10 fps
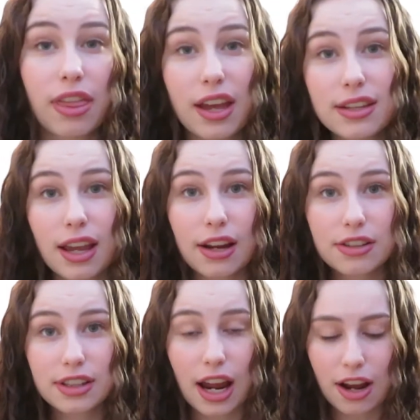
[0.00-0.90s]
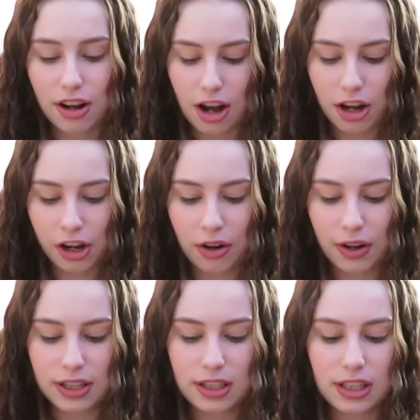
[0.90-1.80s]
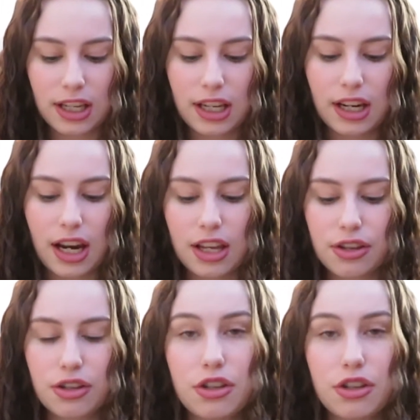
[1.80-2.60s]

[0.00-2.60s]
this hairstyle, all you're going to need is